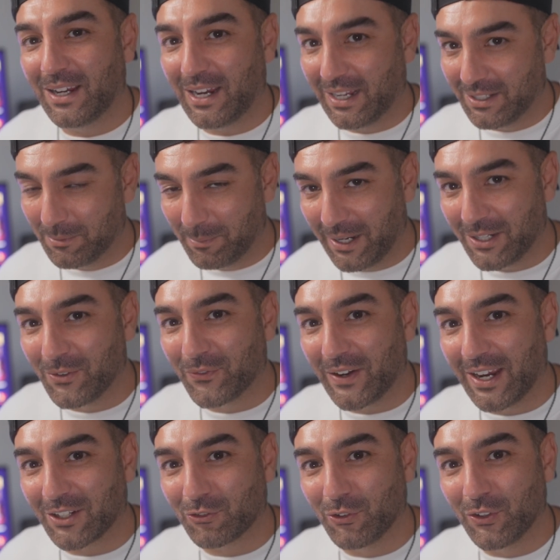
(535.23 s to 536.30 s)
and the
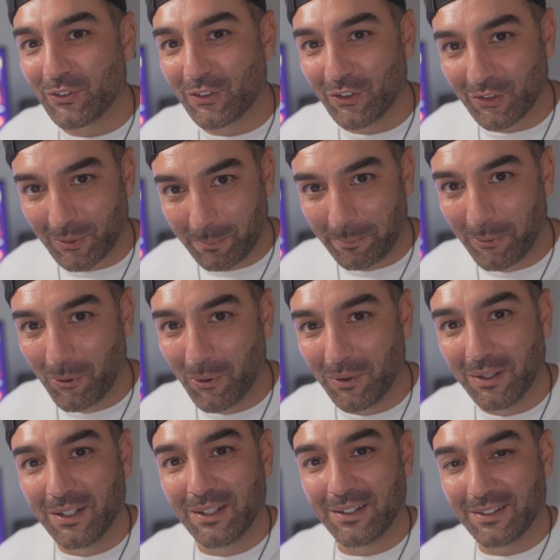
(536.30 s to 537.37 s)
manufacturers to
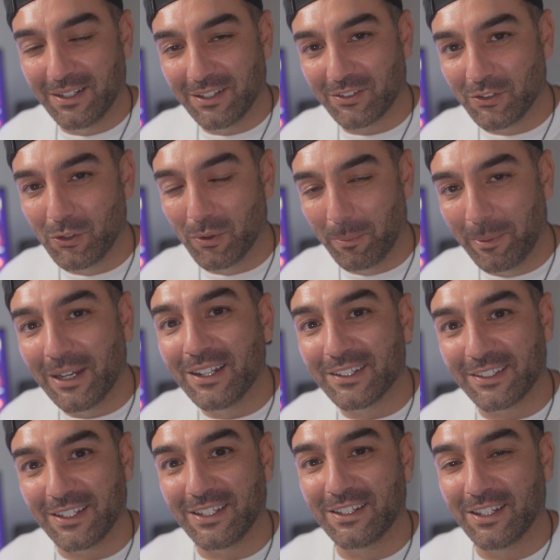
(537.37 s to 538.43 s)
support this new
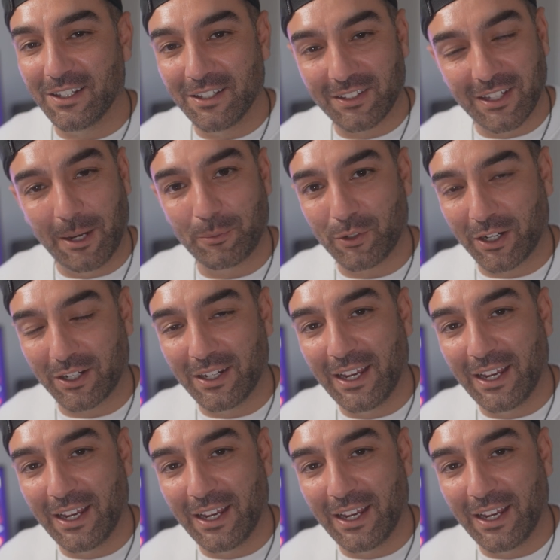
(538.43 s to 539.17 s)
ability that the Snapdragon